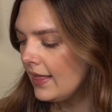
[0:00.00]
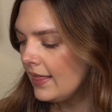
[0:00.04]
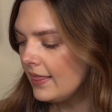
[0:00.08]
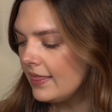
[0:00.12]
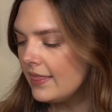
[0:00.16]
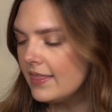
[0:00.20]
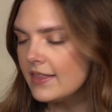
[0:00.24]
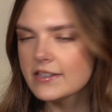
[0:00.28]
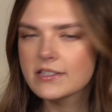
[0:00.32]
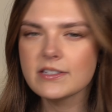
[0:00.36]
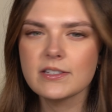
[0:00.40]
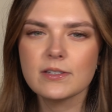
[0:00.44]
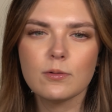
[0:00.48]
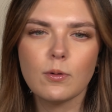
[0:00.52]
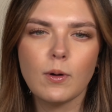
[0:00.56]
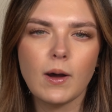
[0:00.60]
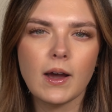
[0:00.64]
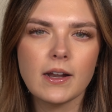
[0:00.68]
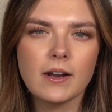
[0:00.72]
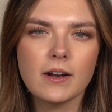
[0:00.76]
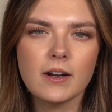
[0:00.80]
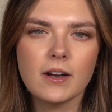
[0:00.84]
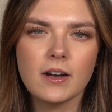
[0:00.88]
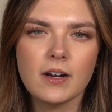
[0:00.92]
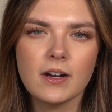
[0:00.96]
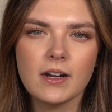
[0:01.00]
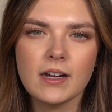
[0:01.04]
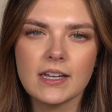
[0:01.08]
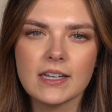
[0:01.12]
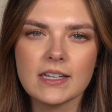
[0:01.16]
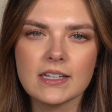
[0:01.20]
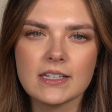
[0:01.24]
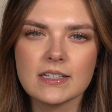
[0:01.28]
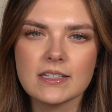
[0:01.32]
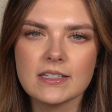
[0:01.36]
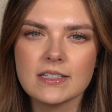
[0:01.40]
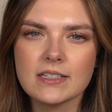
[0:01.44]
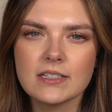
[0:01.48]
This sweater
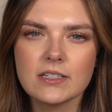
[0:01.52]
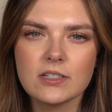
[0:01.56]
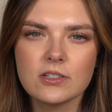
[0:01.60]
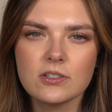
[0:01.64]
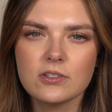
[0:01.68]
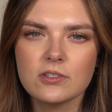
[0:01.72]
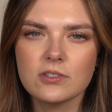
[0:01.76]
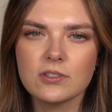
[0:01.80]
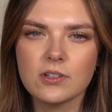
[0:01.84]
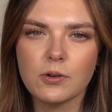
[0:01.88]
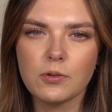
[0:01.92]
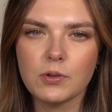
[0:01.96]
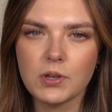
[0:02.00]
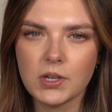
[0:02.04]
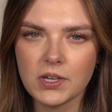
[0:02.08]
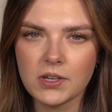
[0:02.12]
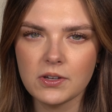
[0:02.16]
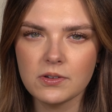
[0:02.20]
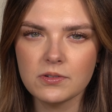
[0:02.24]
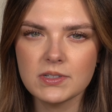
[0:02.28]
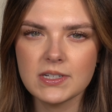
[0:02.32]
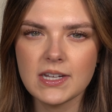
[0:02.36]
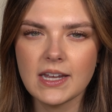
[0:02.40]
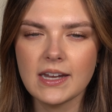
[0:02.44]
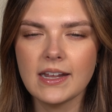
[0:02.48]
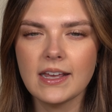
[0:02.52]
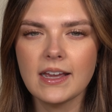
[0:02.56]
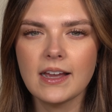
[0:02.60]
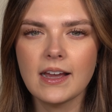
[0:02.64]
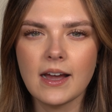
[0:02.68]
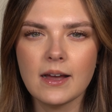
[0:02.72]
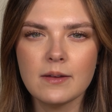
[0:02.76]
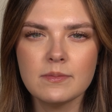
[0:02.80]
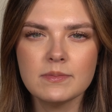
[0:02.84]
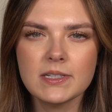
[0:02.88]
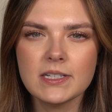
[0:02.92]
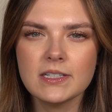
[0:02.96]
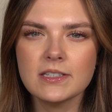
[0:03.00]
is so cute and it
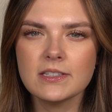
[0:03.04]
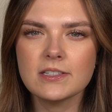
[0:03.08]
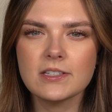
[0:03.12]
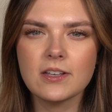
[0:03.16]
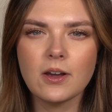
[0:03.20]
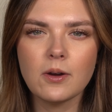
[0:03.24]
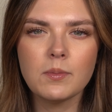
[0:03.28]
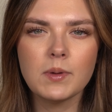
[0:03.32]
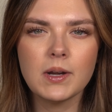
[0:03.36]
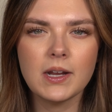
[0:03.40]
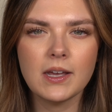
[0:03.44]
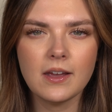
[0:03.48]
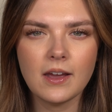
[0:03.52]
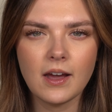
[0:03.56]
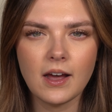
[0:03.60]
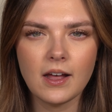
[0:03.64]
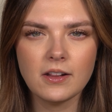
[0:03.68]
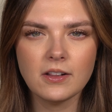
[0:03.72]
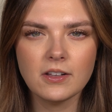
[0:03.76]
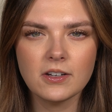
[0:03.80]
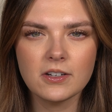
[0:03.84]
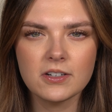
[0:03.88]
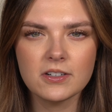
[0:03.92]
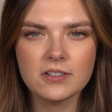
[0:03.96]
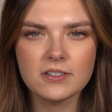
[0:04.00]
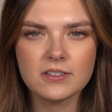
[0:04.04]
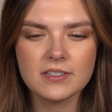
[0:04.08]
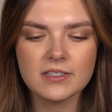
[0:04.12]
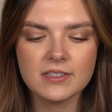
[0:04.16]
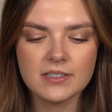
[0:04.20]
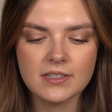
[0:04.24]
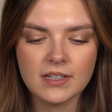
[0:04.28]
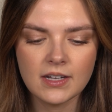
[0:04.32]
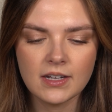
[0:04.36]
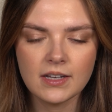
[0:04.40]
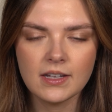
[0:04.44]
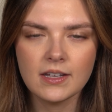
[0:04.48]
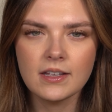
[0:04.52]
comes in so many
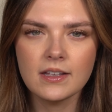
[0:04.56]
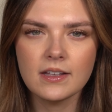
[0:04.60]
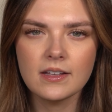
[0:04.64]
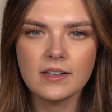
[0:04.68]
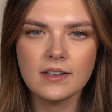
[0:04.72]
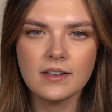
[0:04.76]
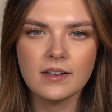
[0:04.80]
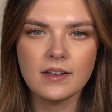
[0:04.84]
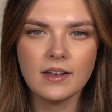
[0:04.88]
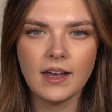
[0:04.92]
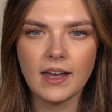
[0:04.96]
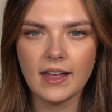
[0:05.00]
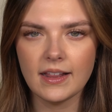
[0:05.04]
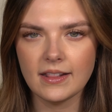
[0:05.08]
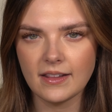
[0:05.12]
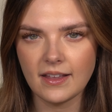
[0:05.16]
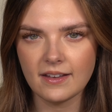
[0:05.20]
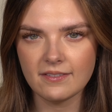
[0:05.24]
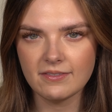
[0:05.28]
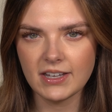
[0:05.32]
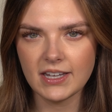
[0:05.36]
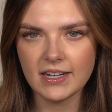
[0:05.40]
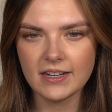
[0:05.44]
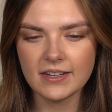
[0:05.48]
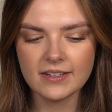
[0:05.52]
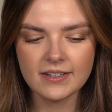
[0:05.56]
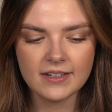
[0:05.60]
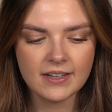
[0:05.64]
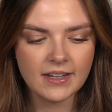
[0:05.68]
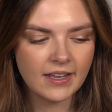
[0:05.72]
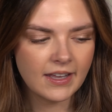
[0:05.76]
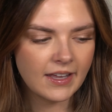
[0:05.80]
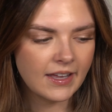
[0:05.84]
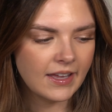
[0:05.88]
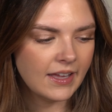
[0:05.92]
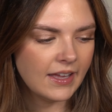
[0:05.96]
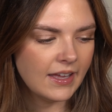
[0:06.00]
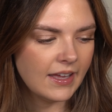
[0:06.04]
colors. I love it.
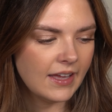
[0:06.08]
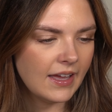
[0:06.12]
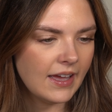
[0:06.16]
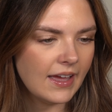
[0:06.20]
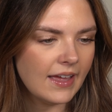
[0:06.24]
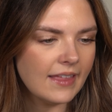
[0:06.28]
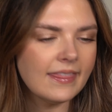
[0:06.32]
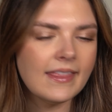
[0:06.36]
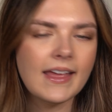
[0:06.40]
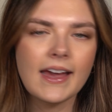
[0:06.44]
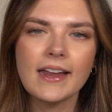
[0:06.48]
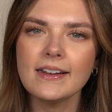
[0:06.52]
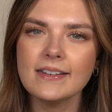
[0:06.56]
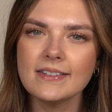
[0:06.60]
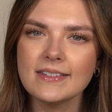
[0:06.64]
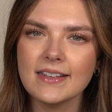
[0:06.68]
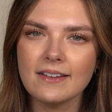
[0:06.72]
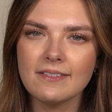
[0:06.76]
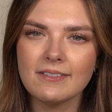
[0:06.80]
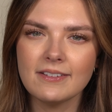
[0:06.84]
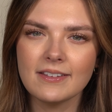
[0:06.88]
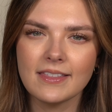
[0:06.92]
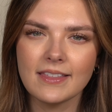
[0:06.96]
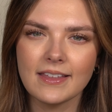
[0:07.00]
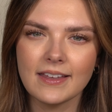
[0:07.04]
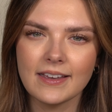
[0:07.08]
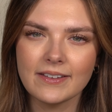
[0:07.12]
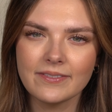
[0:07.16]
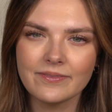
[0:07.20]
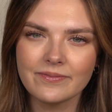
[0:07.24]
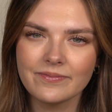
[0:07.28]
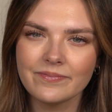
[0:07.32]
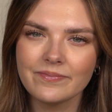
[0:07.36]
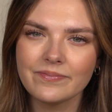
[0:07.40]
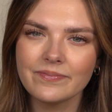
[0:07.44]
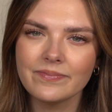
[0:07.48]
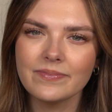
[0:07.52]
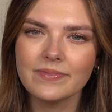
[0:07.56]
And that is everything
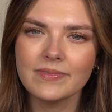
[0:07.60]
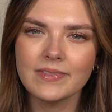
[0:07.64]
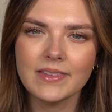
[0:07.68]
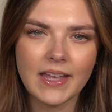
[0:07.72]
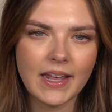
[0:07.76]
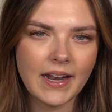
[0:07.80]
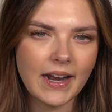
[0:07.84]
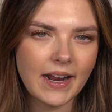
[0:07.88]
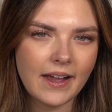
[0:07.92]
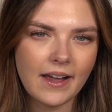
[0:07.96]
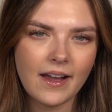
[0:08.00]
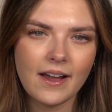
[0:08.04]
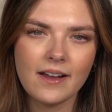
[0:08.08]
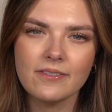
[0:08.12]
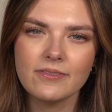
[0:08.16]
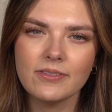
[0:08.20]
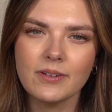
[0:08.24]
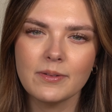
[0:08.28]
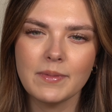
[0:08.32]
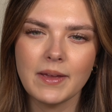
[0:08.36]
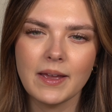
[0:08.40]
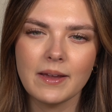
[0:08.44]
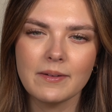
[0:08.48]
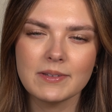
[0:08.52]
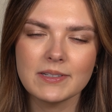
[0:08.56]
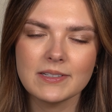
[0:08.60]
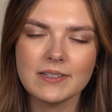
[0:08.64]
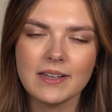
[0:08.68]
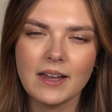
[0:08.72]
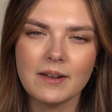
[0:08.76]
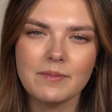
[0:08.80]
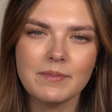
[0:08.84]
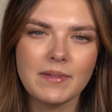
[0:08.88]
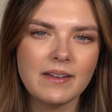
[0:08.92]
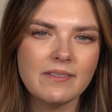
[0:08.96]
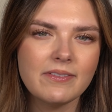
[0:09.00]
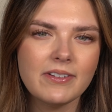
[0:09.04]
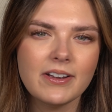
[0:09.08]
that I got from
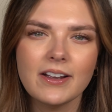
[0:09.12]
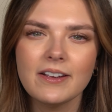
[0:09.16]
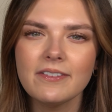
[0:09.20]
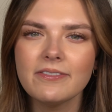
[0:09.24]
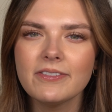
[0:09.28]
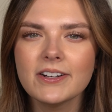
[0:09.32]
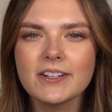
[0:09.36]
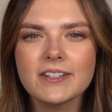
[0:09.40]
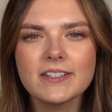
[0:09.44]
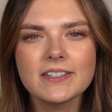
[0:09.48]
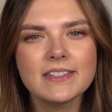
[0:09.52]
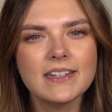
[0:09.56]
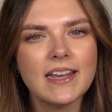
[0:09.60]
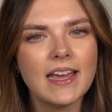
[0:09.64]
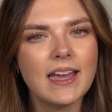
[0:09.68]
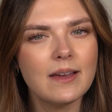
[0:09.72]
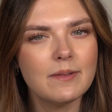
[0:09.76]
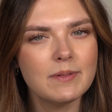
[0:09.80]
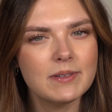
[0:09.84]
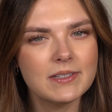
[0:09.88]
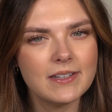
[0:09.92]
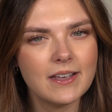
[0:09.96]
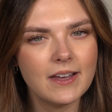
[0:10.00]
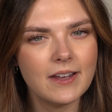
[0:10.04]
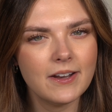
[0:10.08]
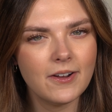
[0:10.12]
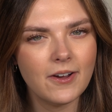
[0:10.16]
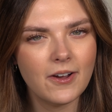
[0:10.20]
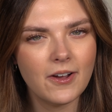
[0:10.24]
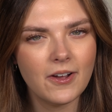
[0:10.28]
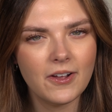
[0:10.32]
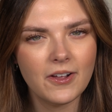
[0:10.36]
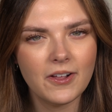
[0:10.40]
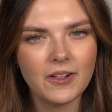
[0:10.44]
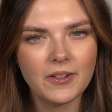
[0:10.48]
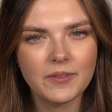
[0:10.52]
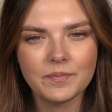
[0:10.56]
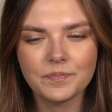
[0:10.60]
Amazon. My very first Amazon
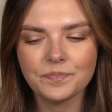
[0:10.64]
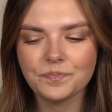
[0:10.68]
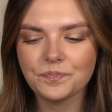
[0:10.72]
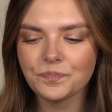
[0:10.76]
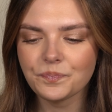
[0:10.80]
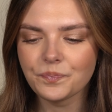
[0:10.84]
haul.